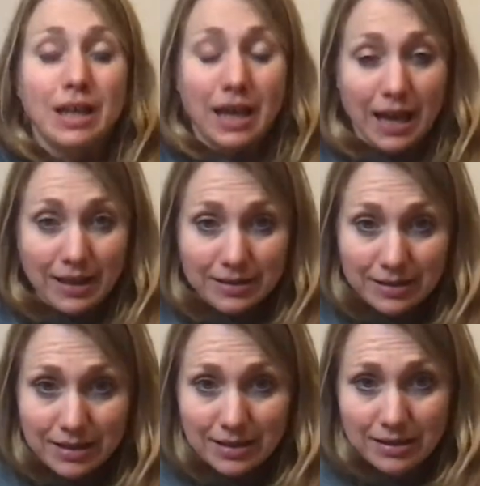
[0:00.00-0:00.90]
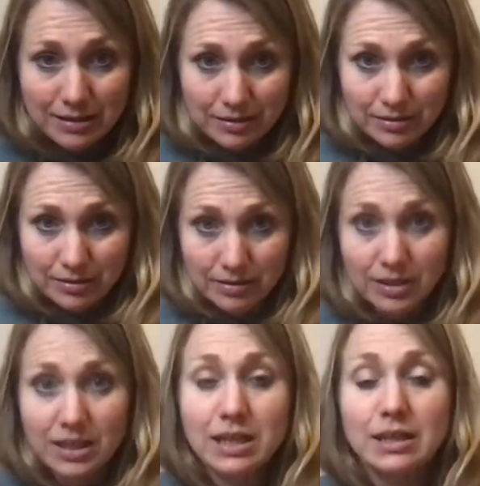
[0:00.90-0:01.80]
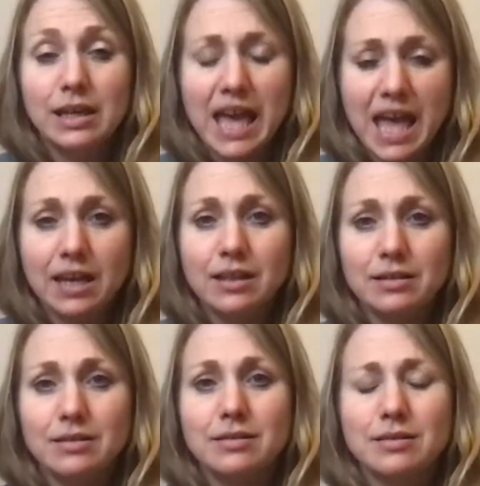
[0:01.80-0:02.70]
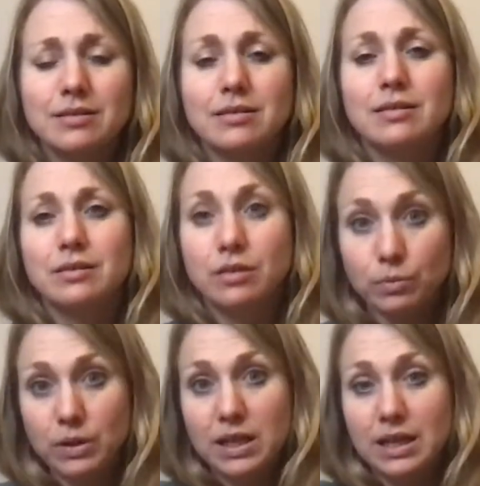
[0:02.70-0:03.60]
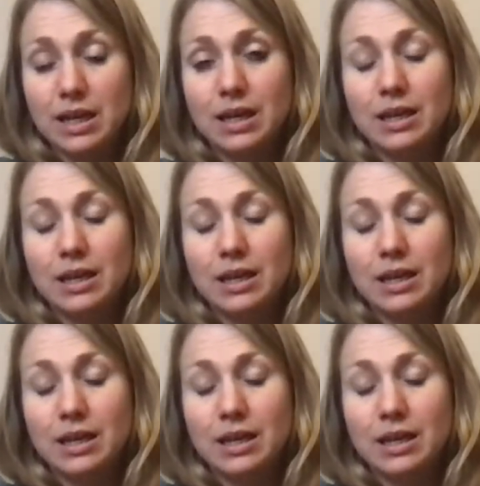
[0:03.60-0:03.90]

as this year ends, that we